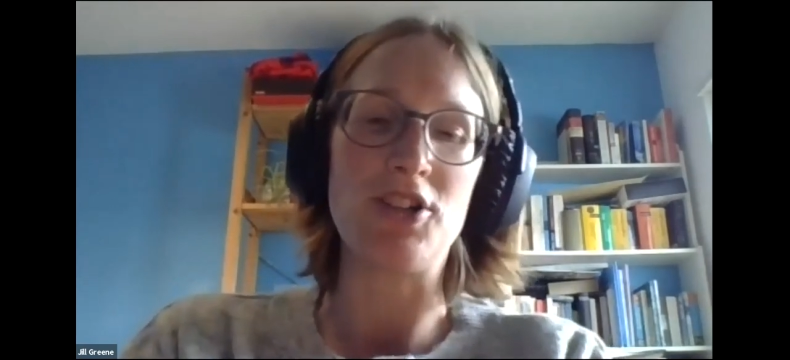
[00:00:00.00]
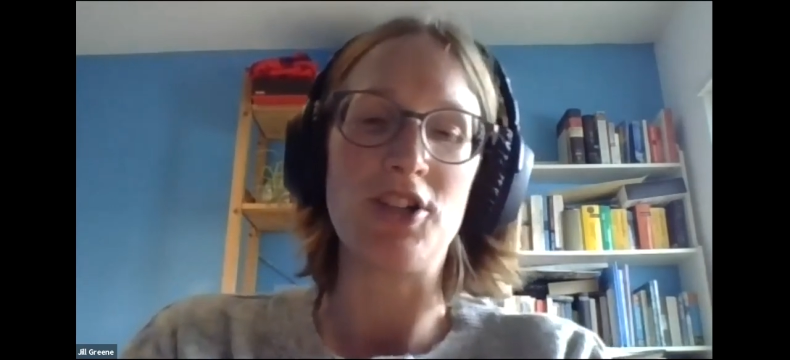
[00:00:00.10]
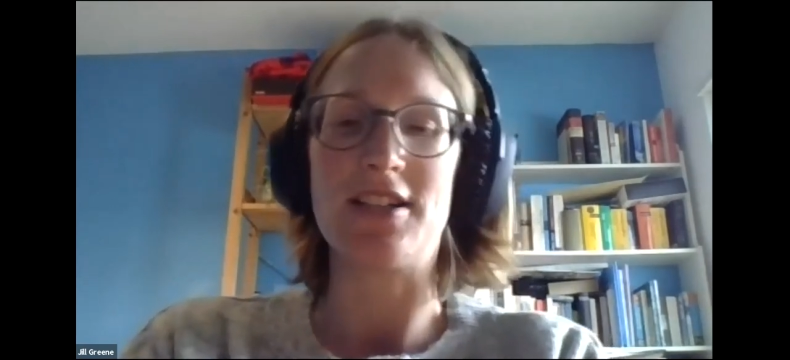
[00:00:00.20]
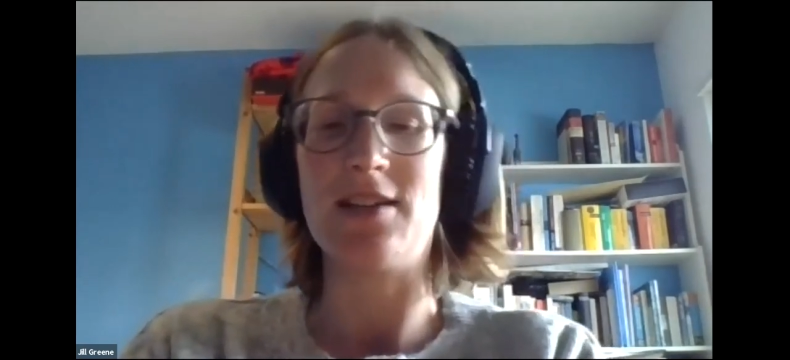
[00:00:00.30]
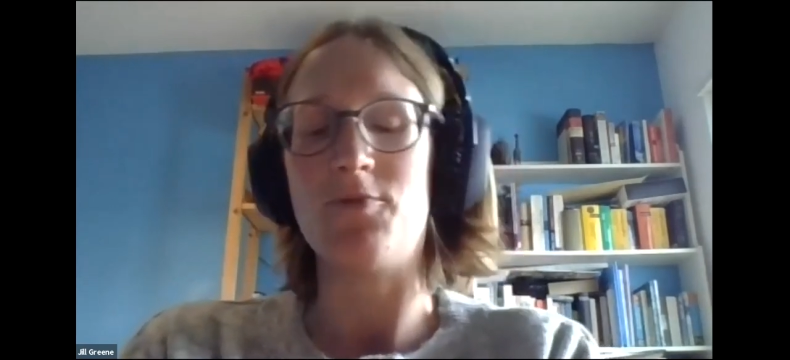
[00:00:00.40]

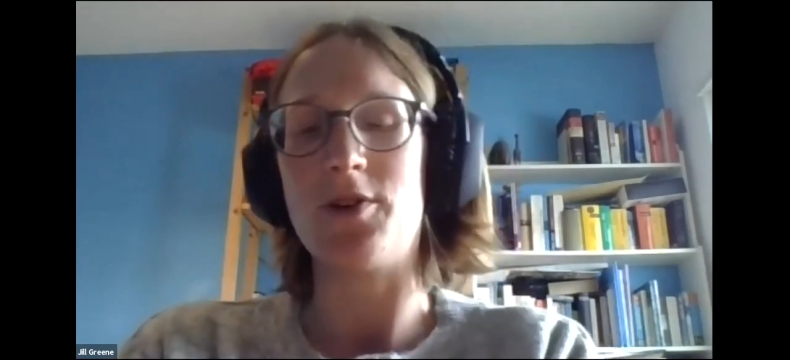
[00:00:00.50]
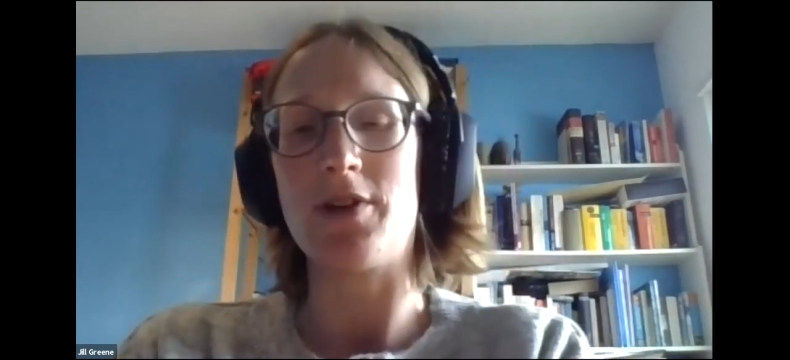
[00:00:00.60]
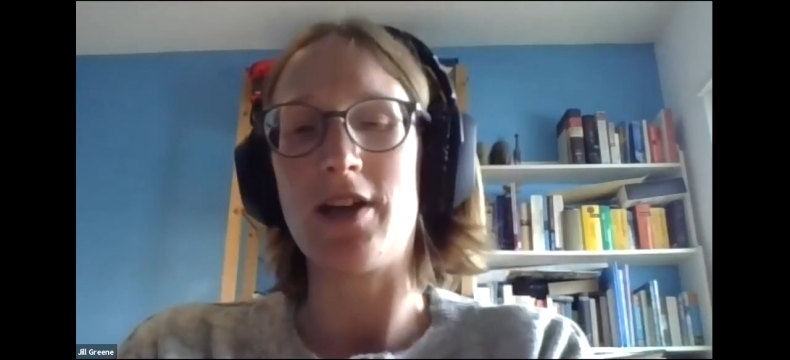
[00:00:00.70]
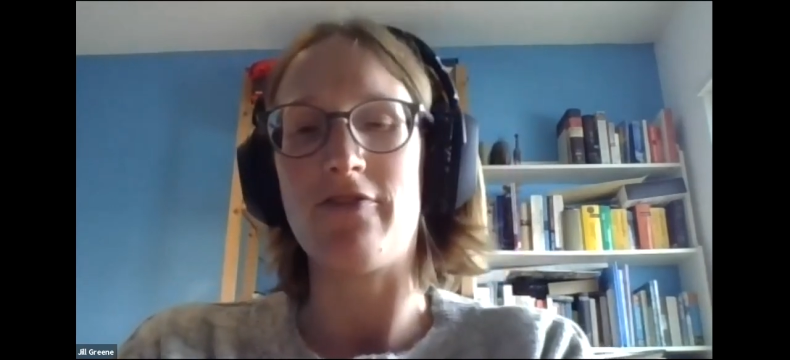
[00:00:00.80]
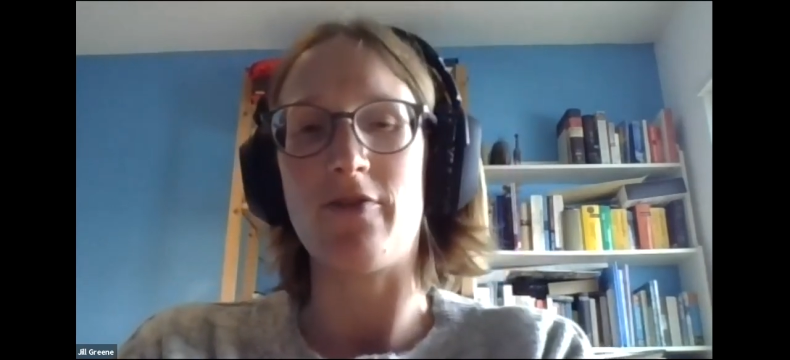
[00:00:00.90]
project
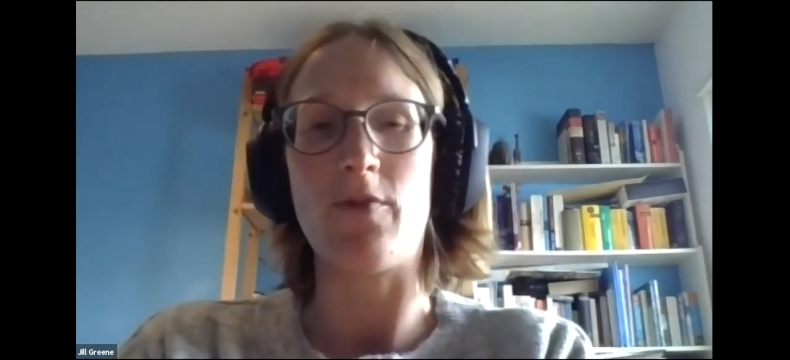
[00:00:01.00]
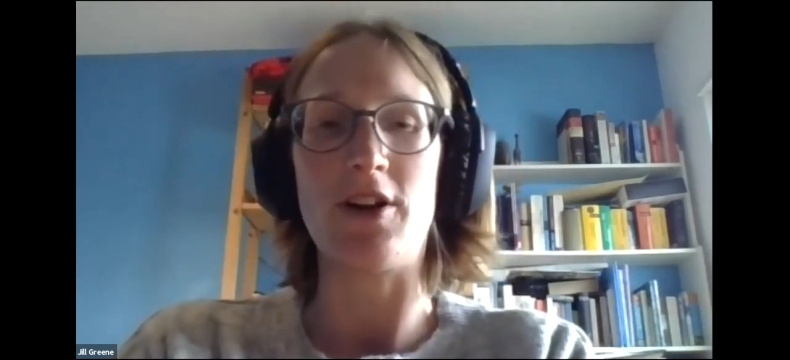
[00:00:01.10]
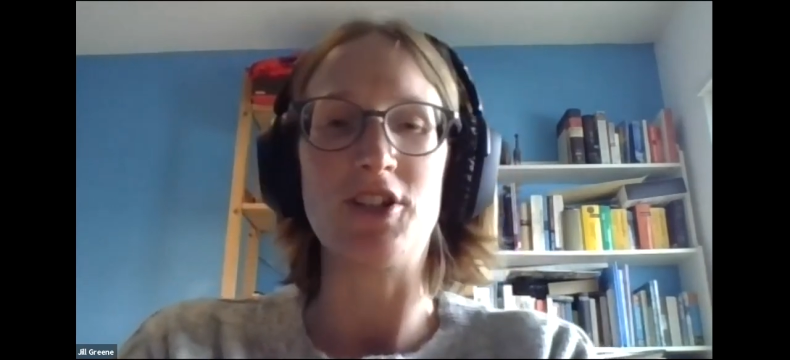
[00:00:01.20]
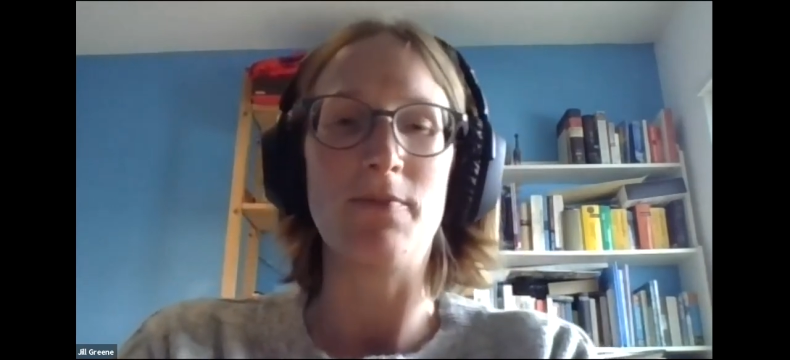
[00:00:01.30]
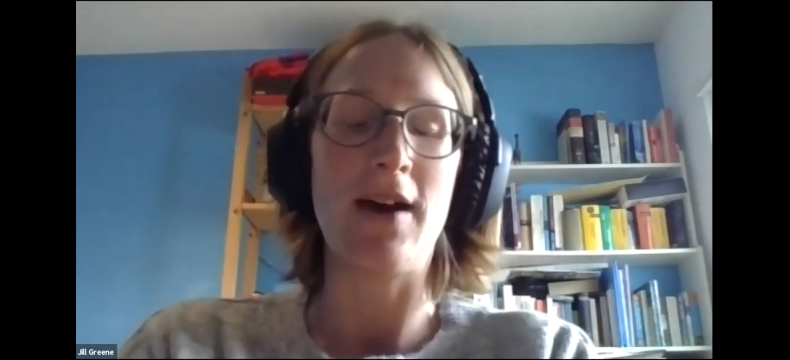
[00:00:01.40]
team, we would have a
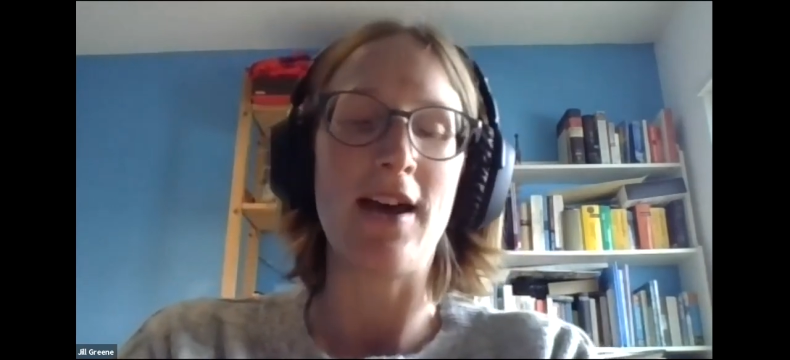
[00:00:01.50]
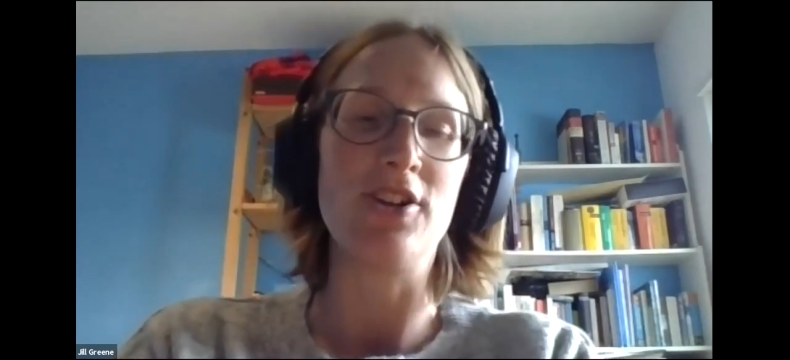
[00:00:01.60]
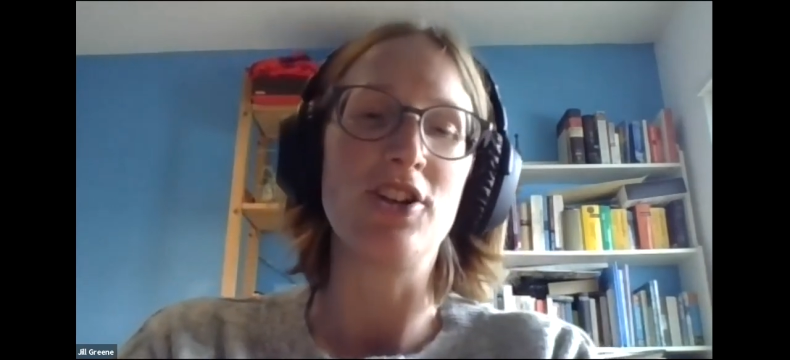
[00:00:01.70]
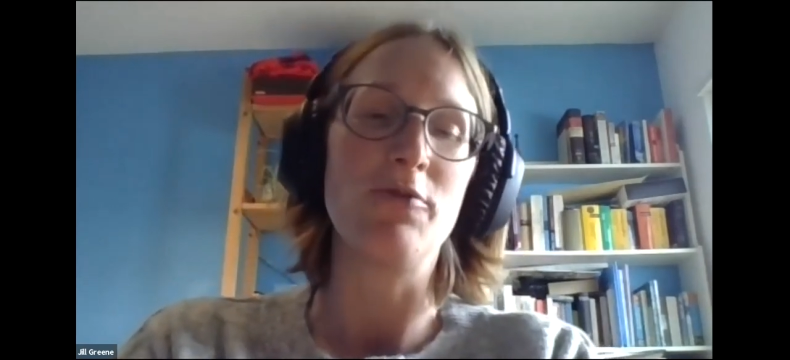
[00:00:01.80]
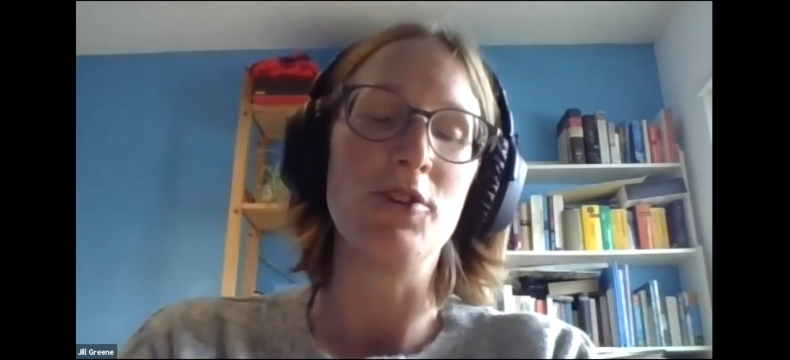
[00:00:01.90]
project
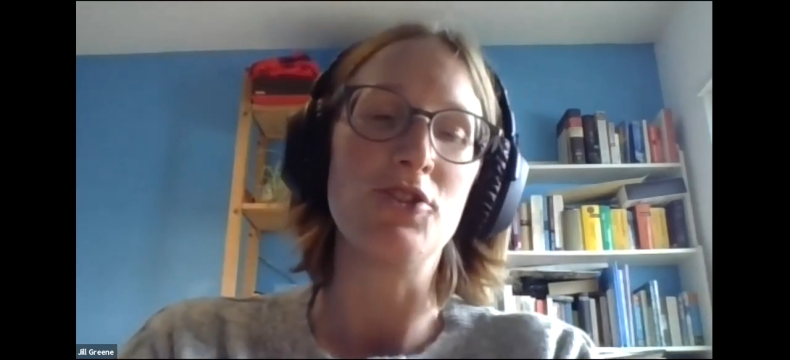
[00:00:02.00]
manager.